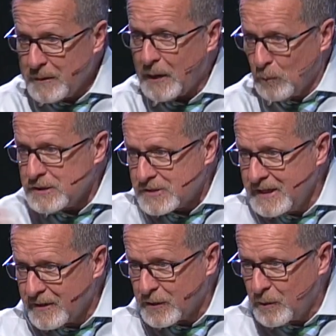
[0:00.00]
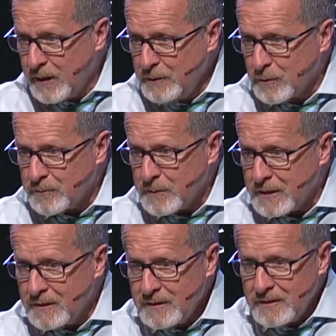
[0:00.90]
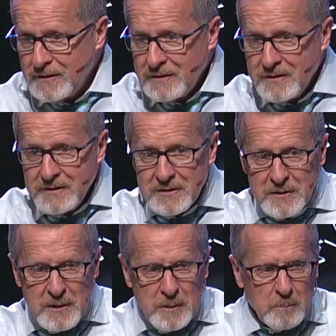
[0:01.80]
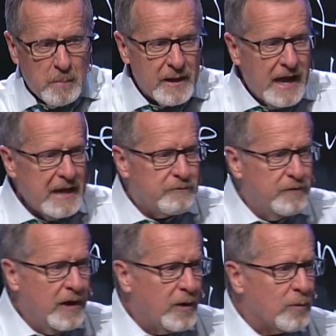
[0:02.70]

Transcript: me. I wished he had agreed with me. But I felt